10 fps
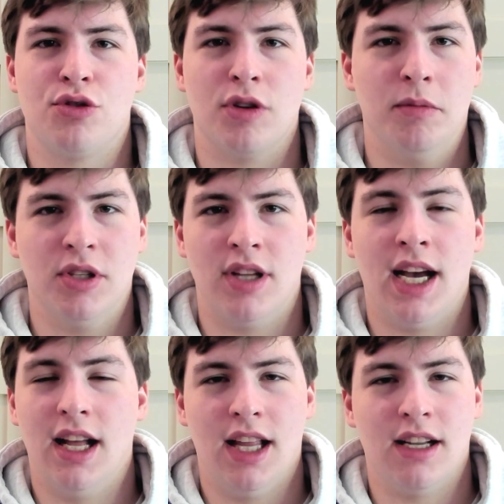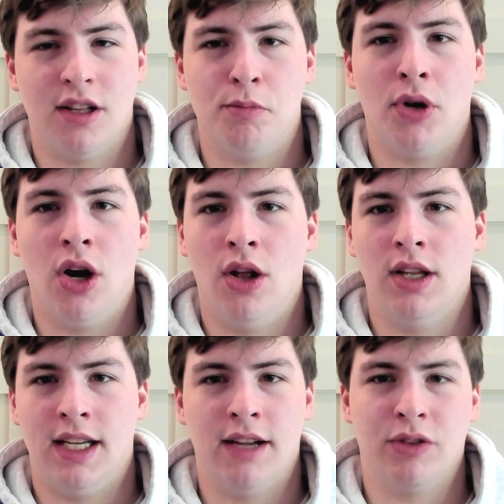dribble the hell out of the ball
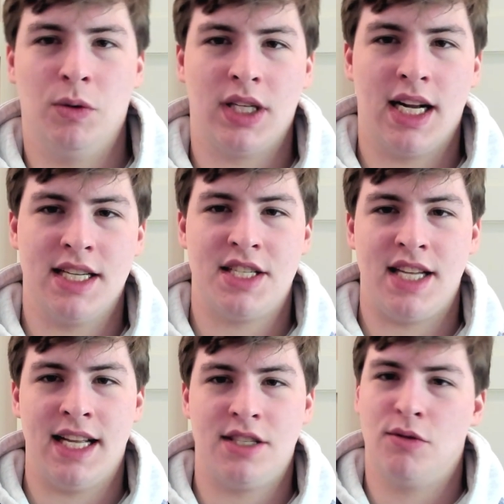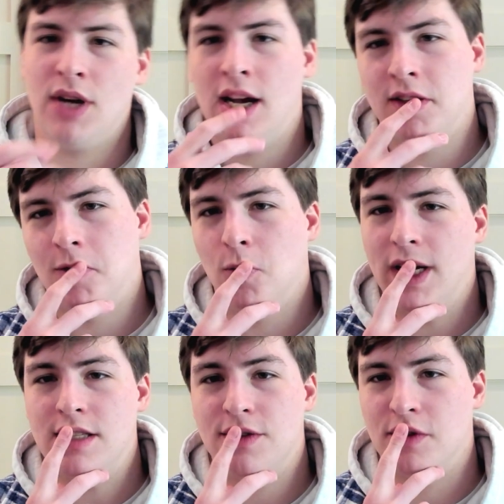and everyone kind of stands around and
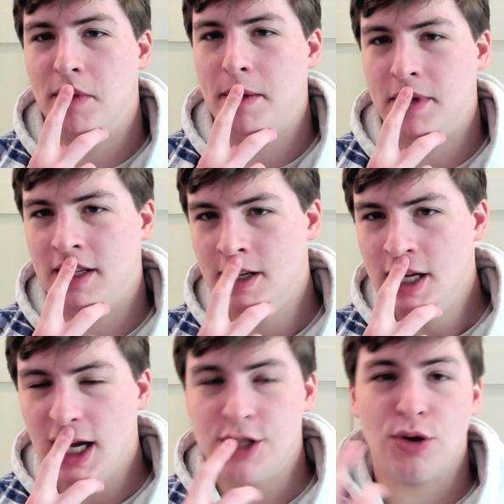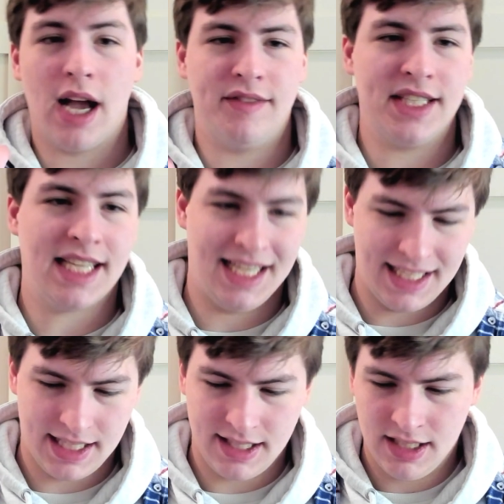waits for maybe a drive and
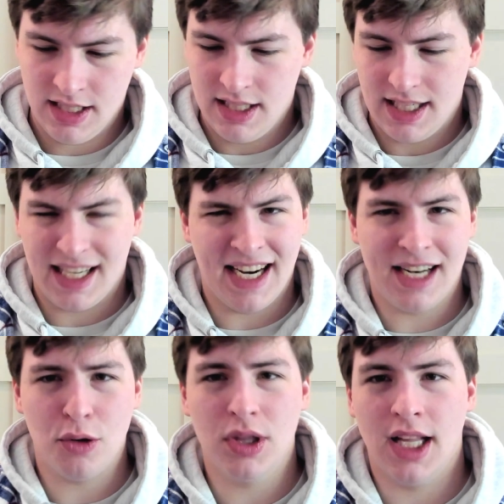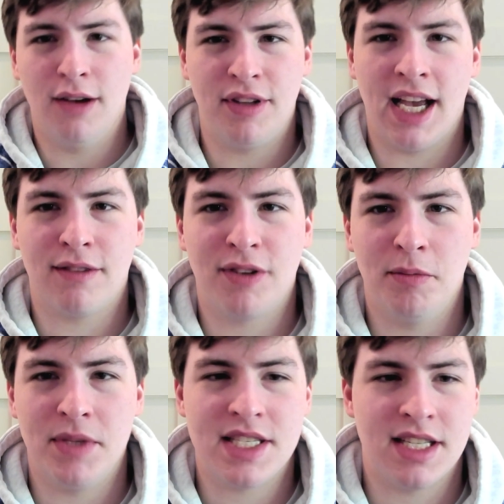kick. And I don't love that from
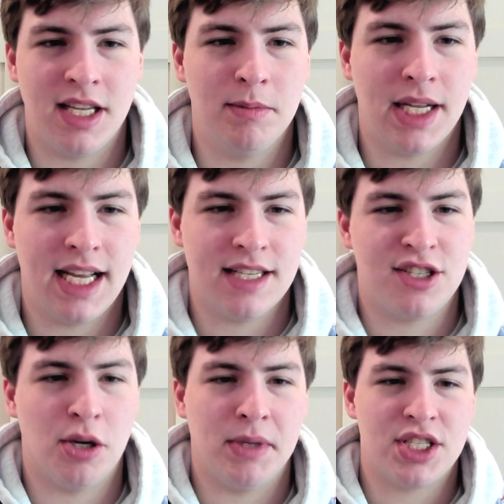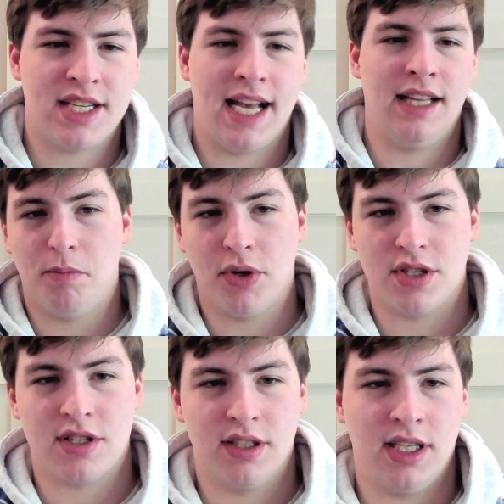this team that has so much talent,
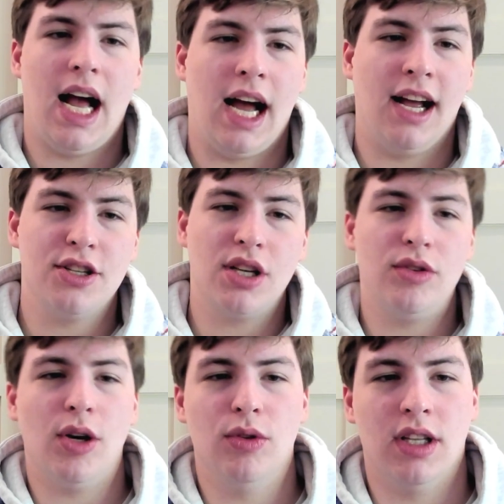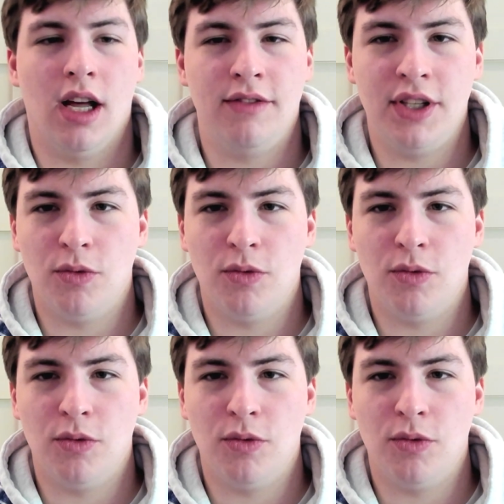personally. I also don't love it